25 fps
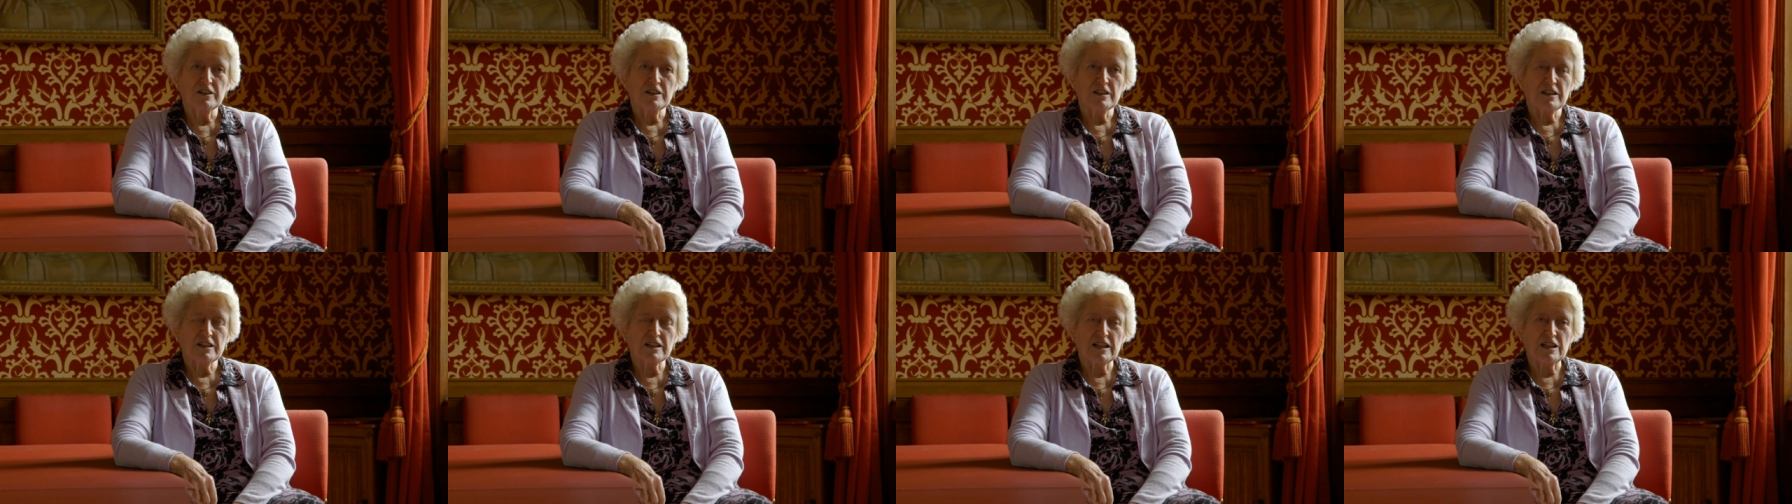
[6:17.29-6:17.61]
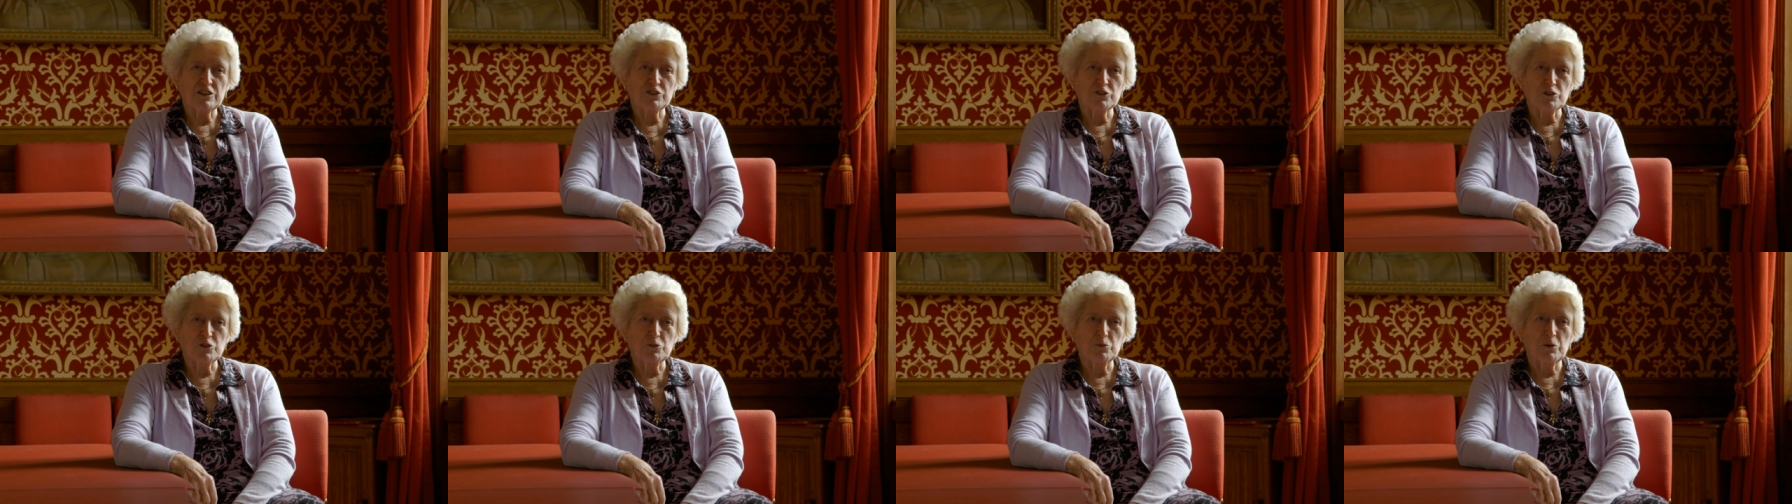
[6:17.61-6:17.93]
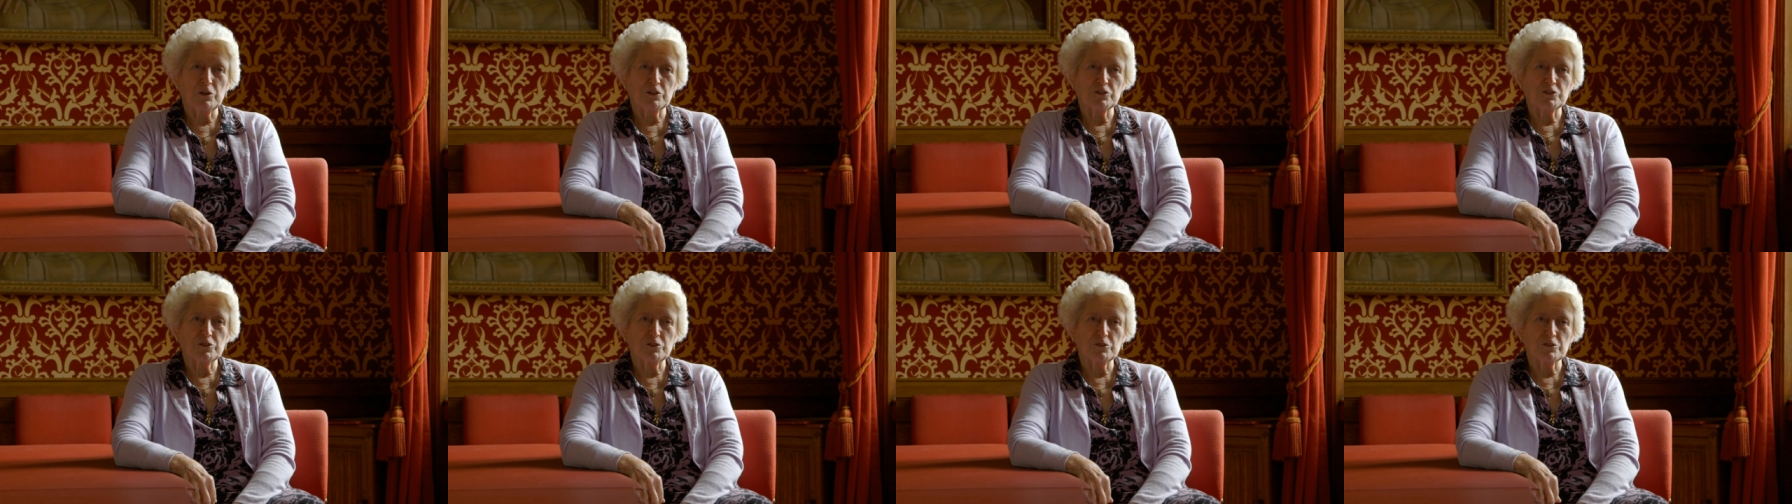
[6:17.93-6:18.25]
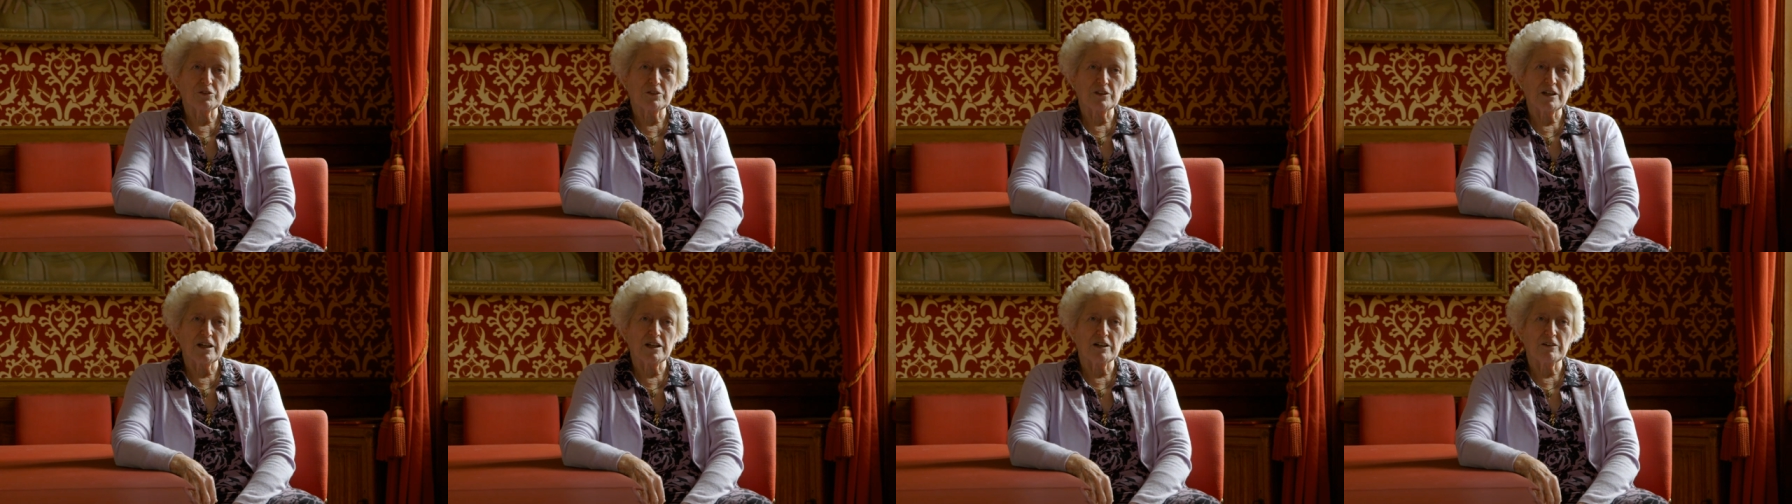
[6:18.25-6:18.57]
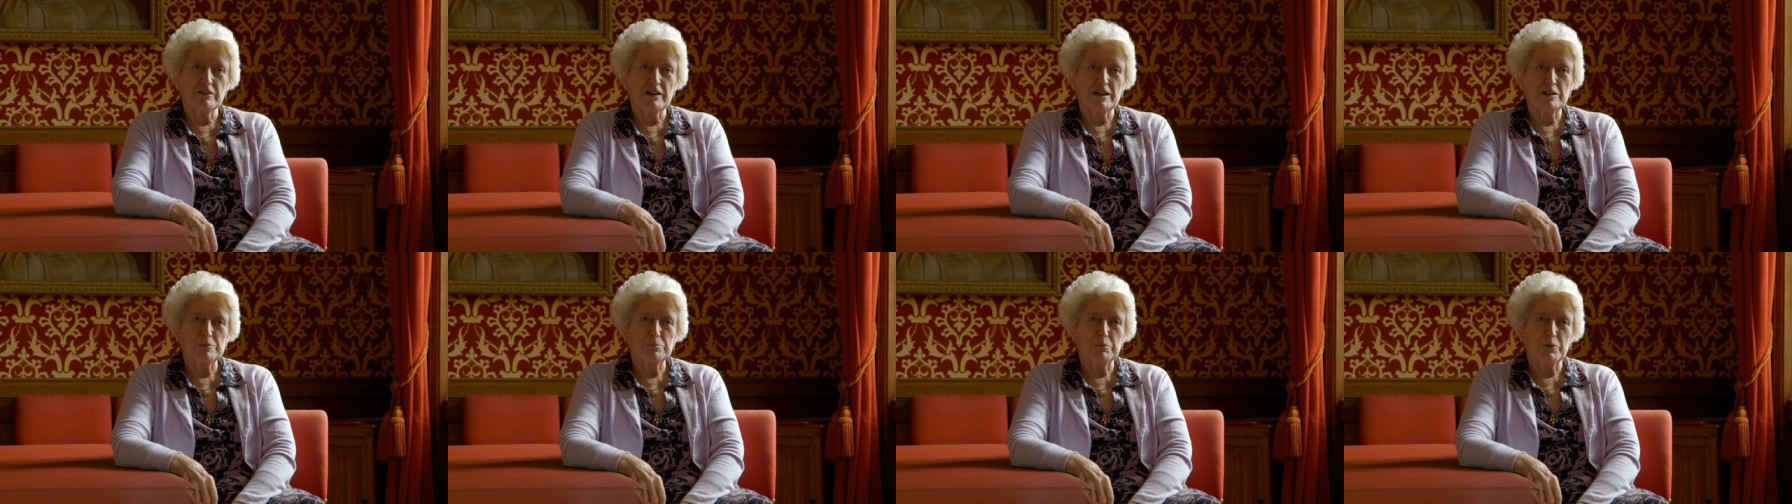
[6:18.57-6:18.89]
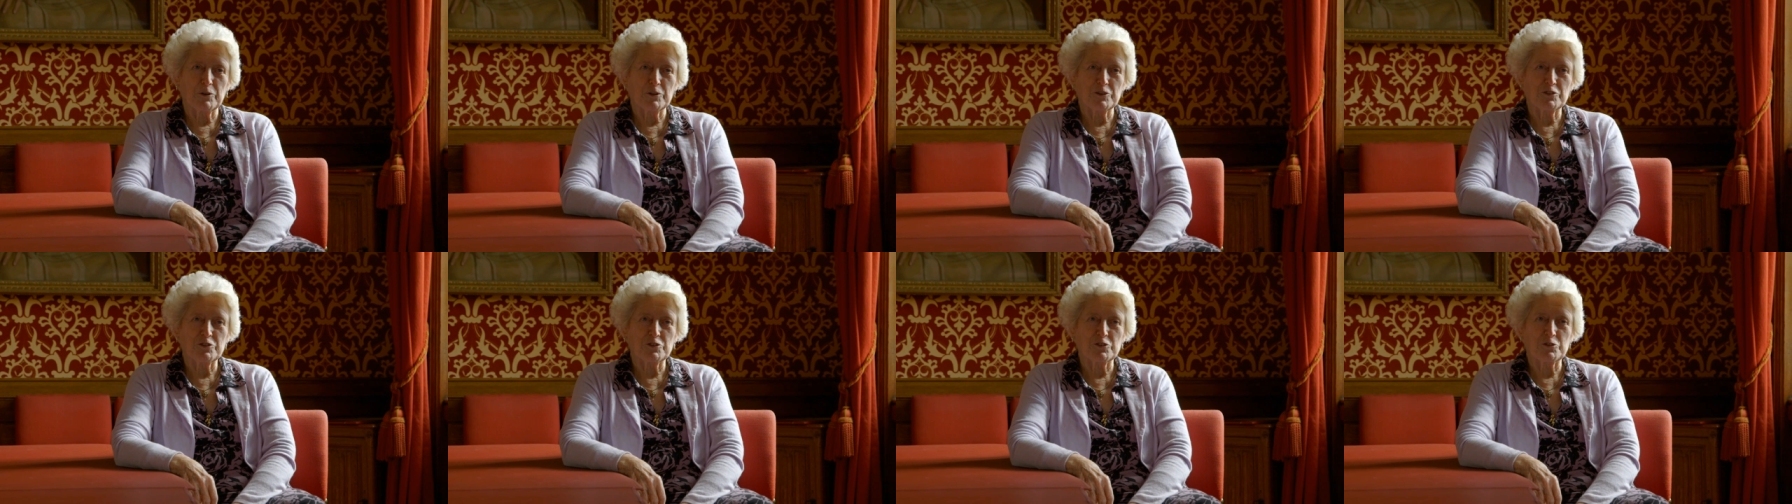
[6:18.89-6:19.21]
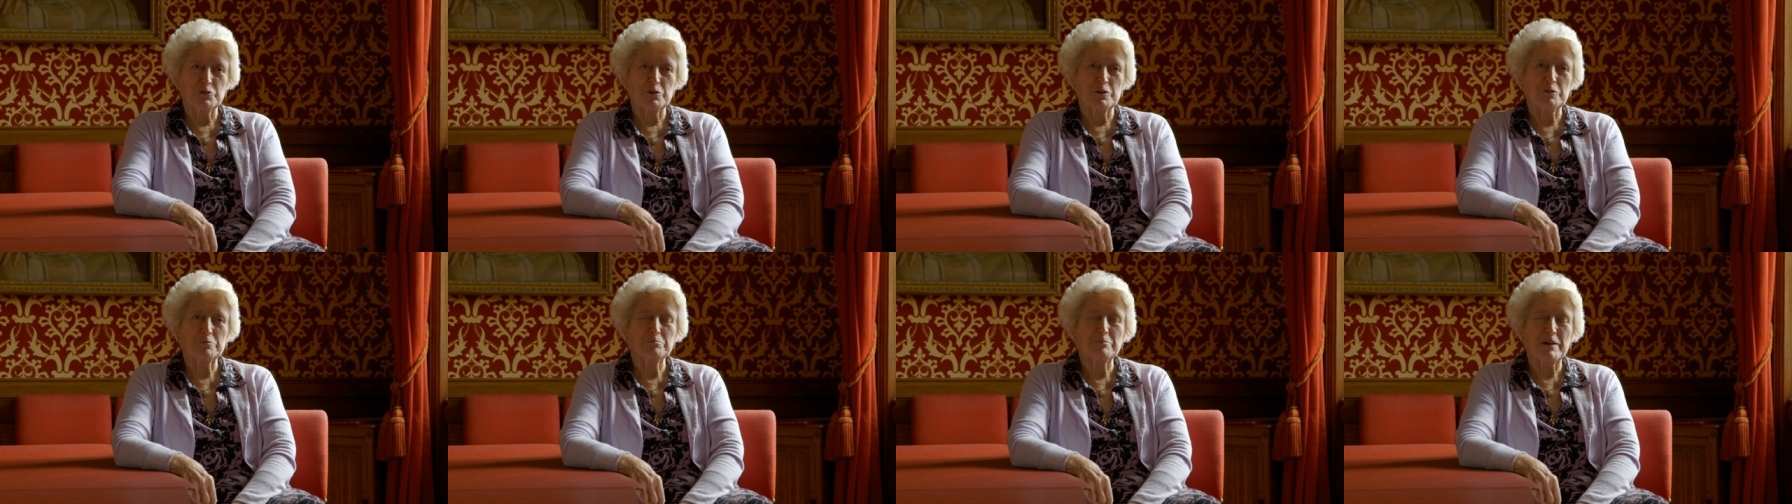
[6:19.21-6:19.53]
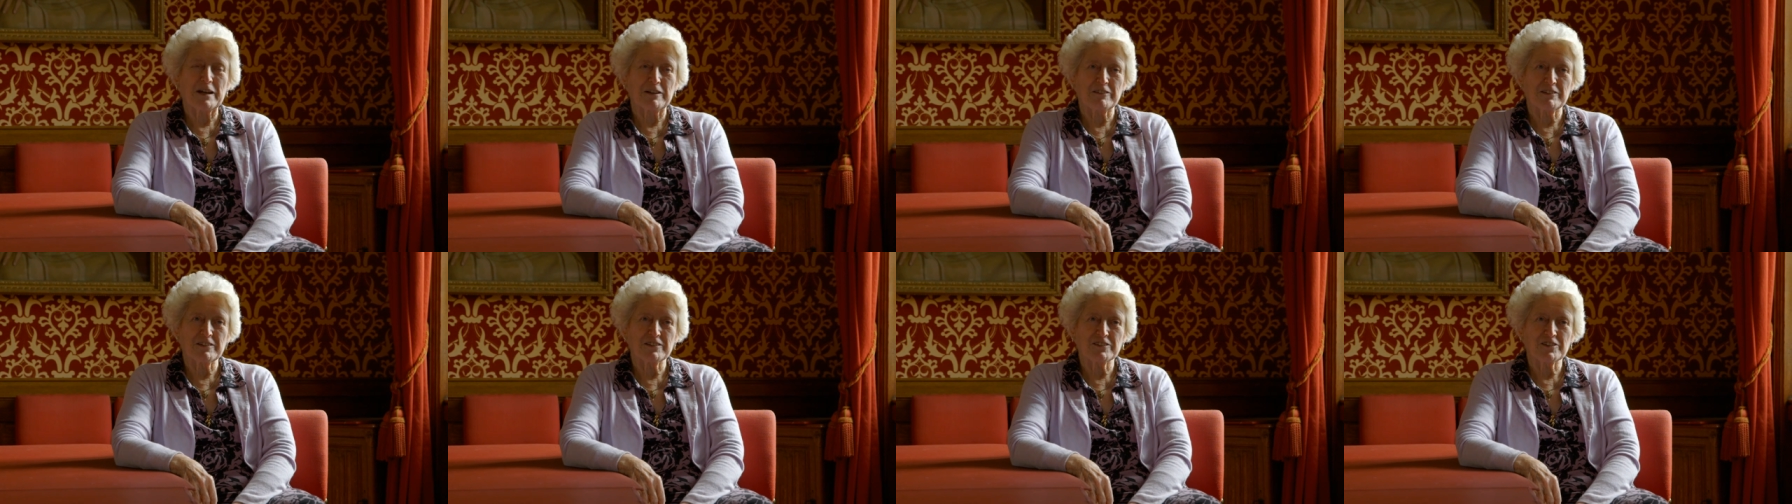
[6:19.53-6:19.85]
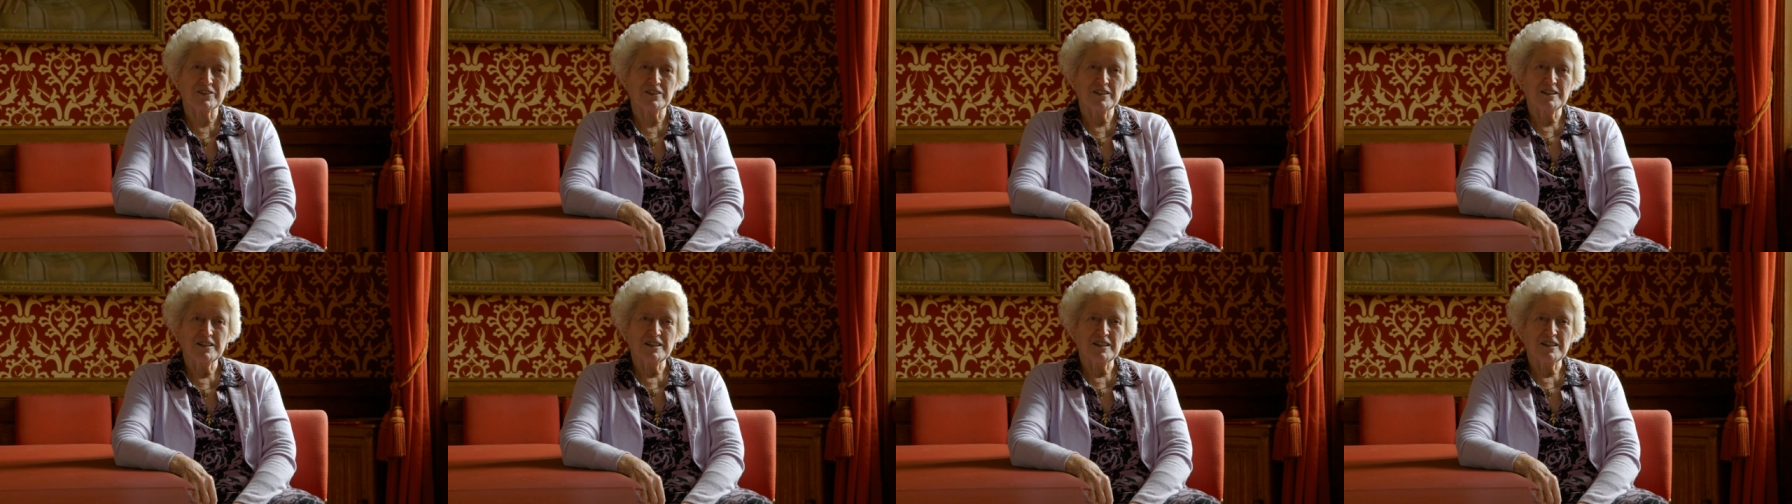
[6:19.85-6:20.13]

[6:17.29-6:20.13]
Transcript: And I do want you to know I appointed you on merit